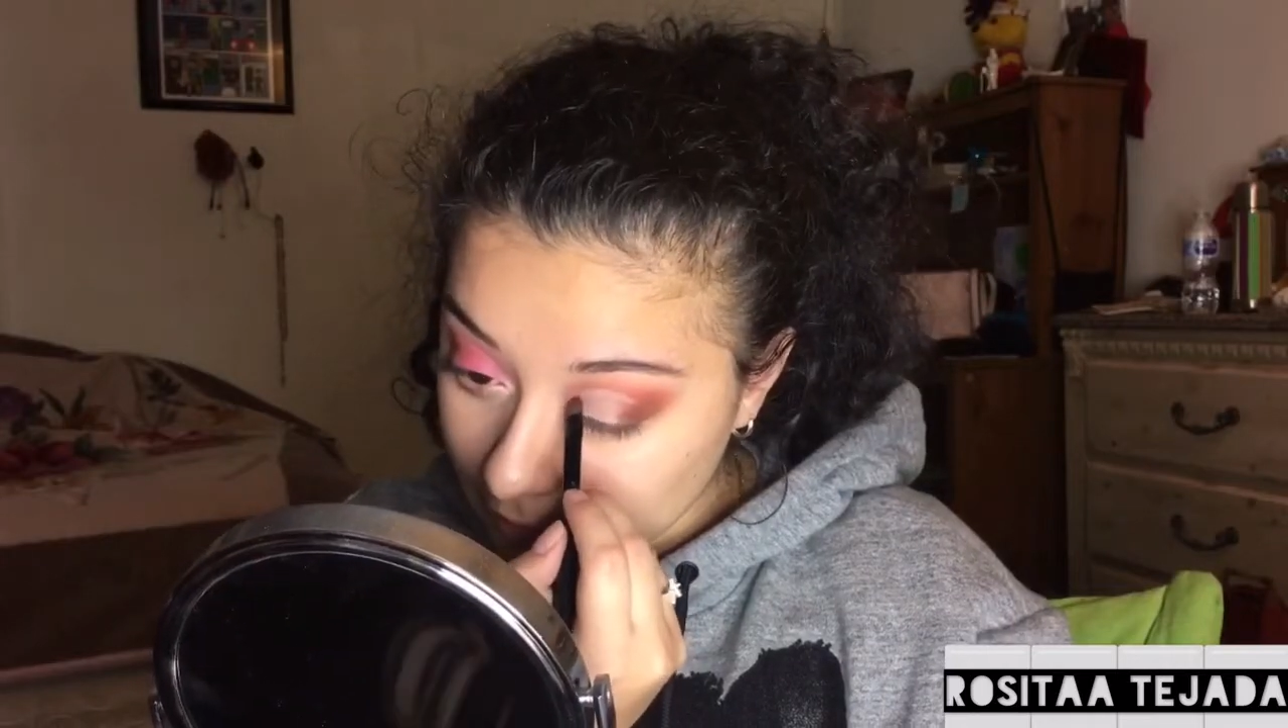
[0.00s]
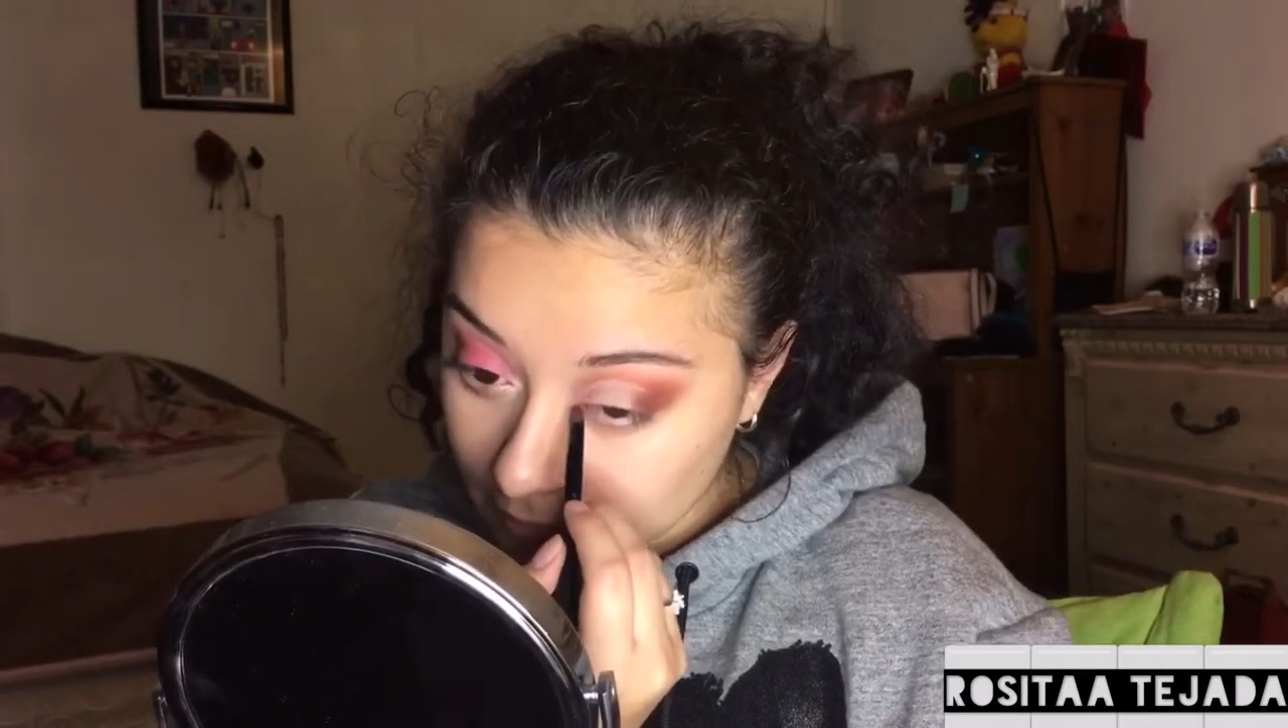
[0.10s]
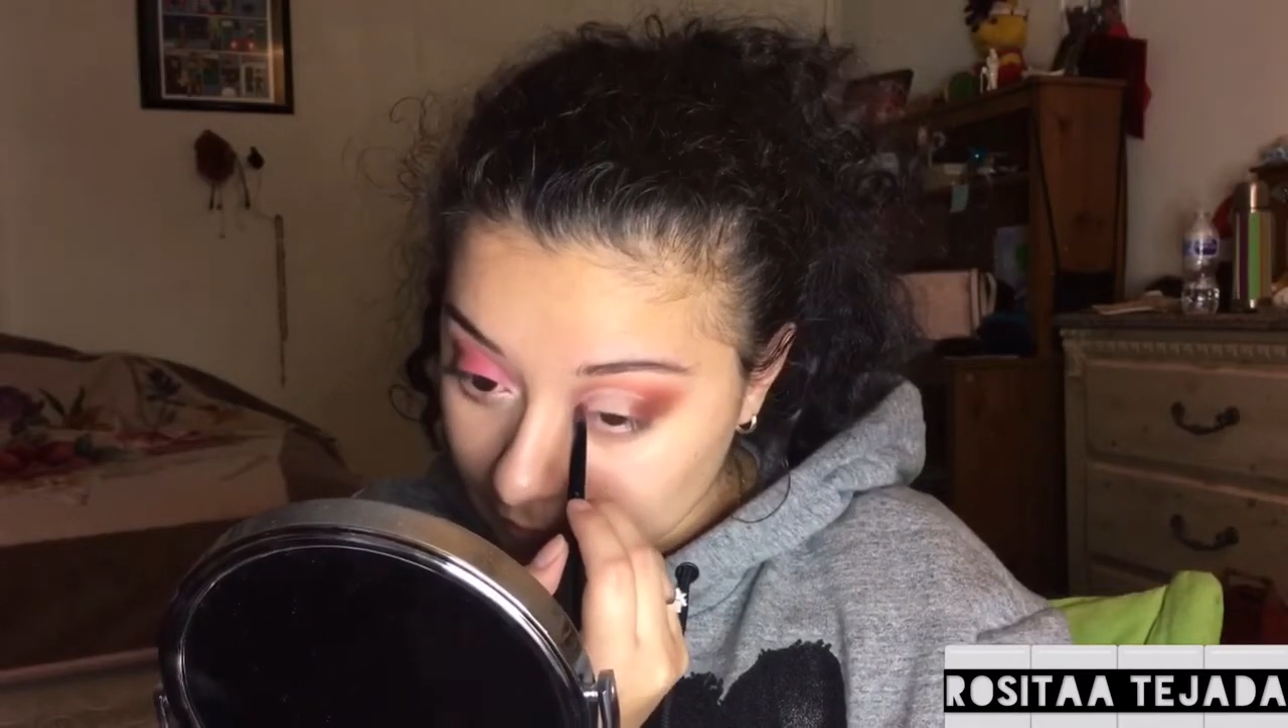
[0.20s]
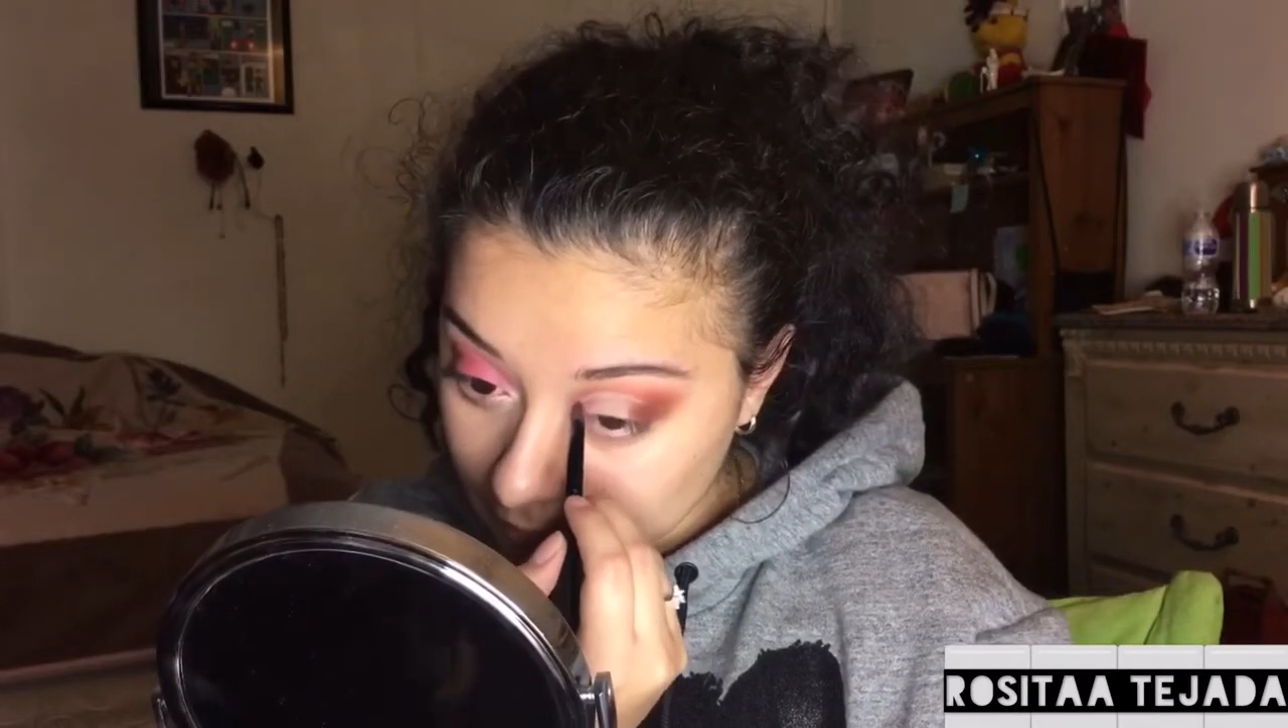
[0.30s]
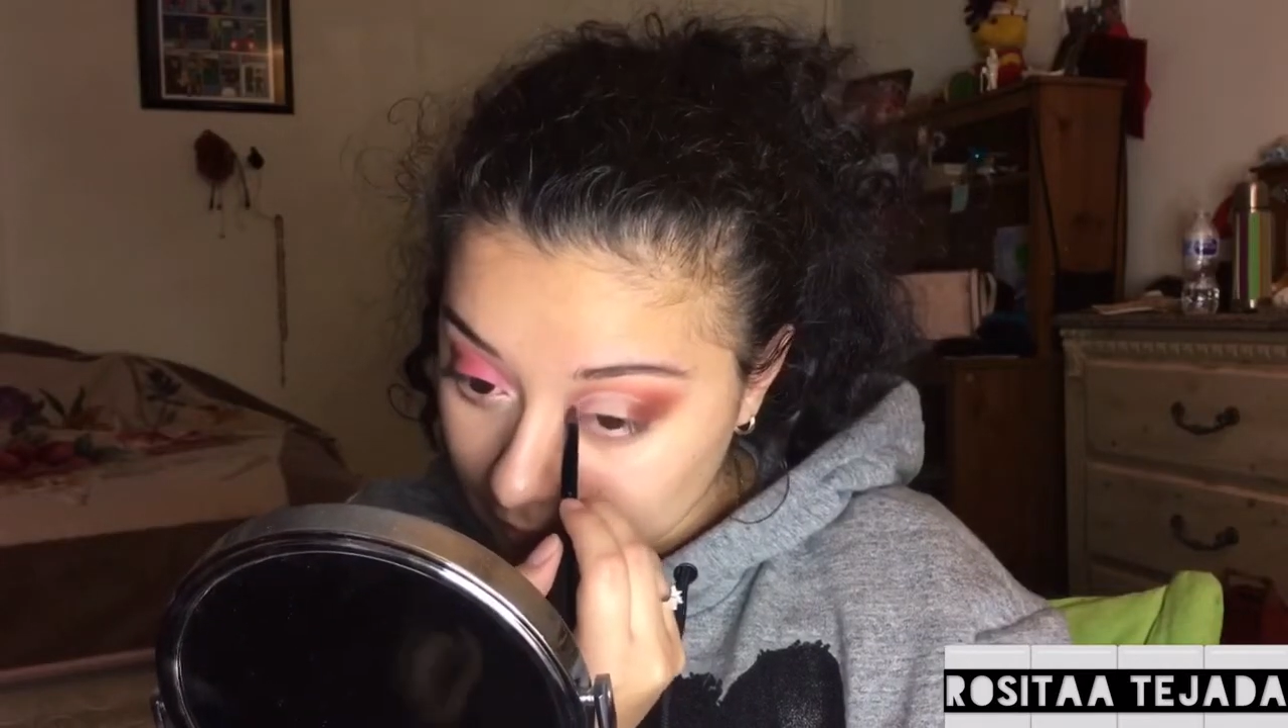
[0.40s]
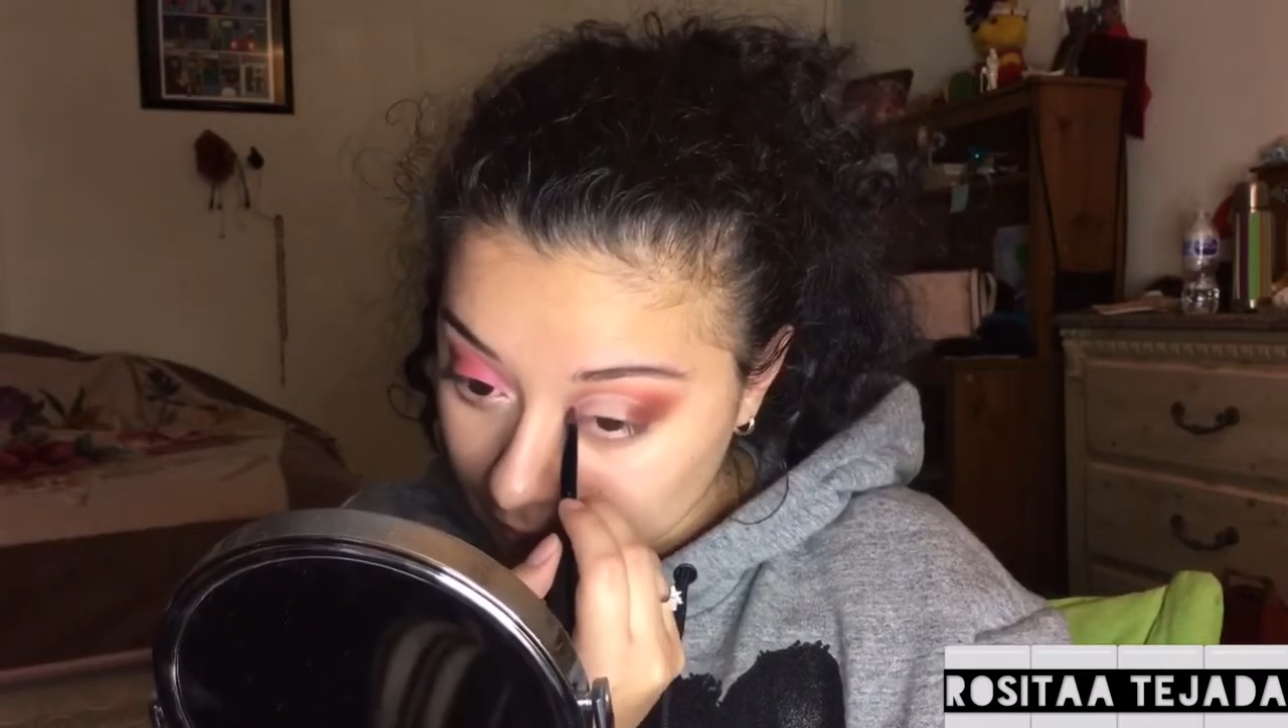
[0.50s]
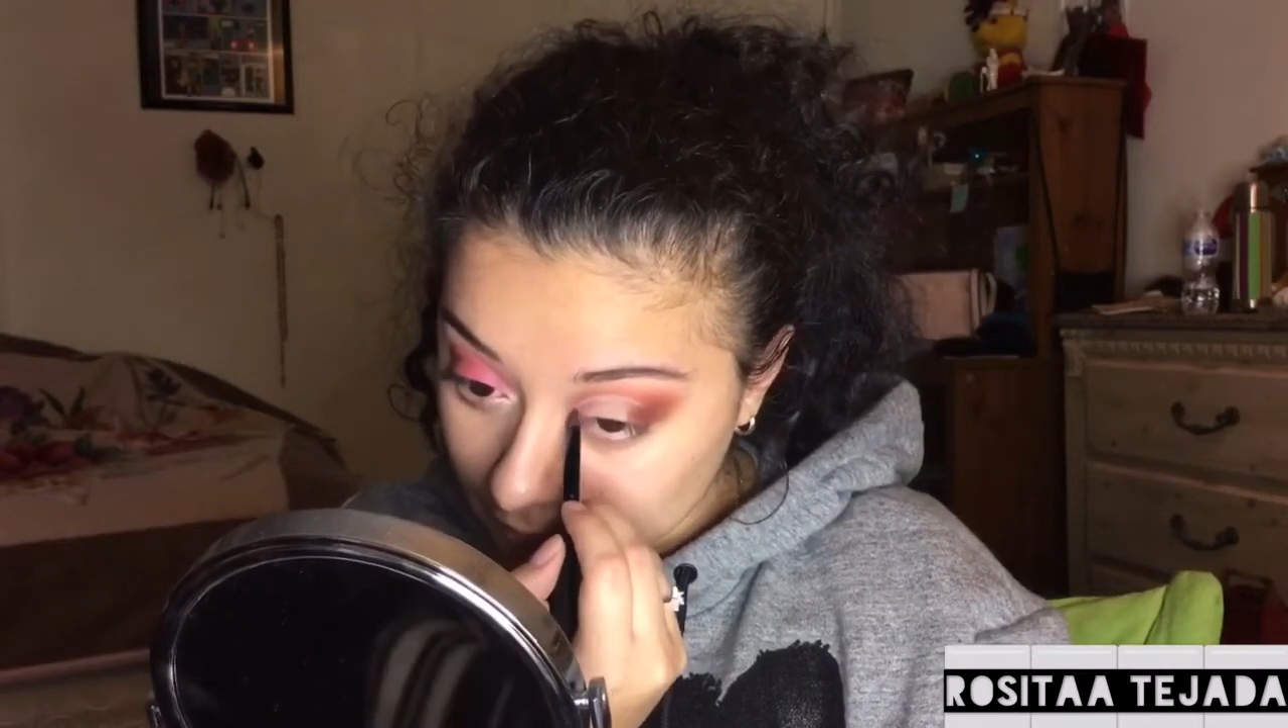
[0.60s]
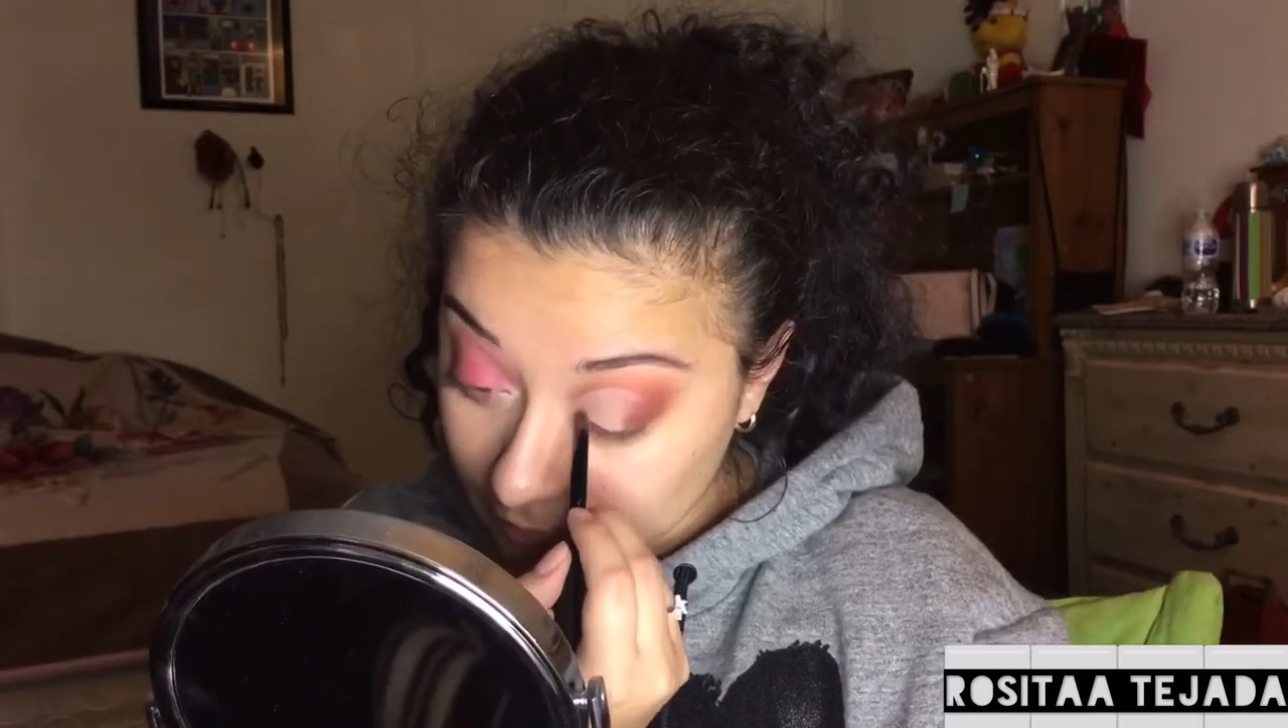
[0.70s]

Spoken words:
over where